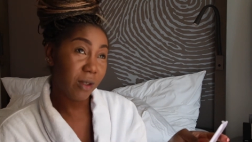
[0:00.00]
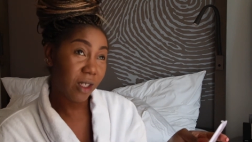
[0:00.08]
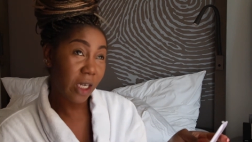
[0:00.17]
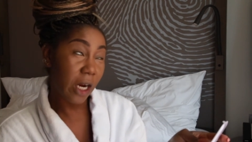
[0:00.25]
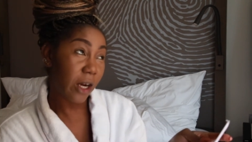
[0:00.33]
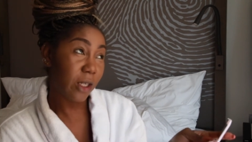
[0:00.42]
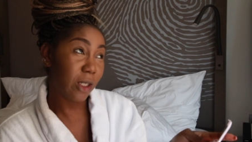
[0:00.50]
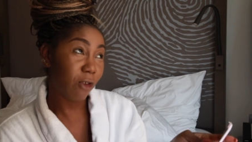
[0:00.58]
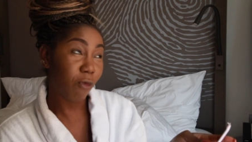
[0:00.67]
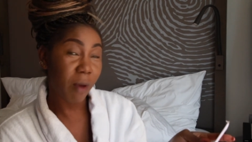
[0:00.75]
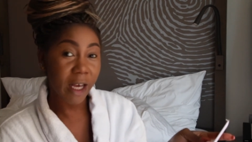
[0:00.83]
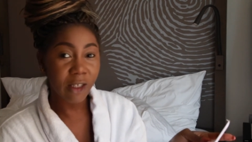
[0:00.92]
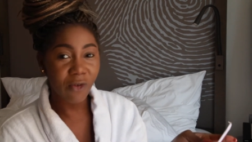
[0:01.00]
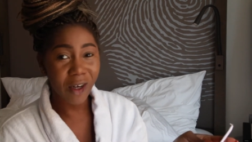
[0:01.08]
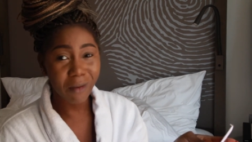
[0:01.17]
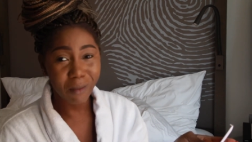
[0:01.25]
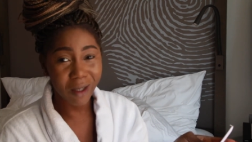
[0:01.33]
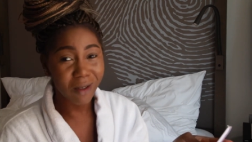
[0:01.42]
turns of best
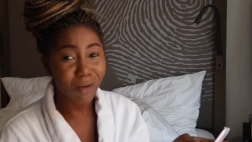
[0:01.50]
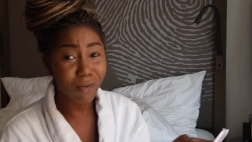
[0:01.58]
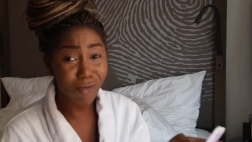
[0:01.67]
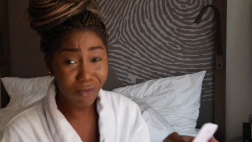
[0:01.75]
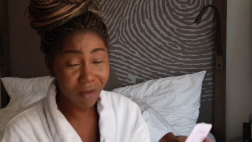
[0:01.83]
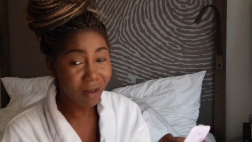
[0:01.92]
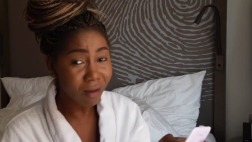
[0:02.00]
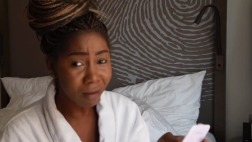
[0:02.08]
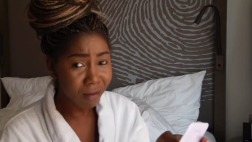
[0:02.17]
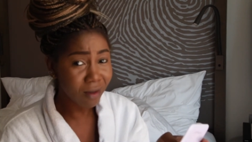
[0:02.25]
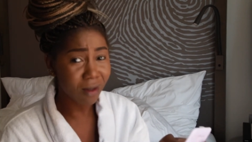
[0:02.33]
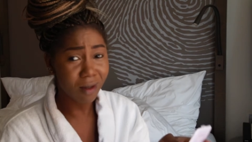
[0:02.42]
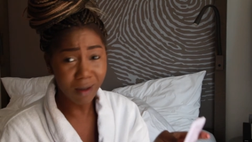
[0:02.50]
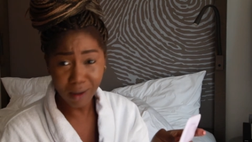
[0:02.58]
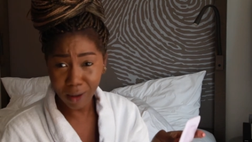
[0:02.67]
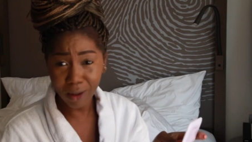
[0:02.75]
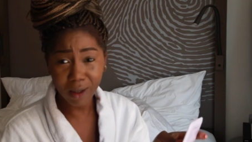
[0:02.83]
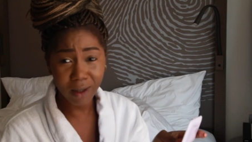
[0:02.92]
friend, but you
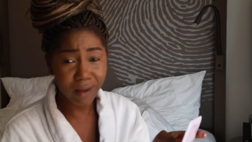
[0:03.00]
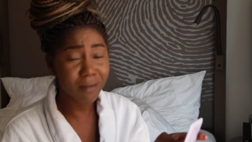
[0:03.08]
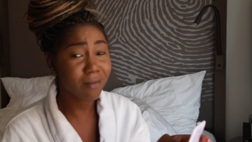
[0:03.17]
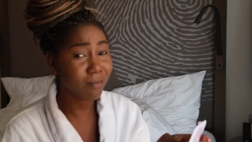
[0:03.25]
know, girl,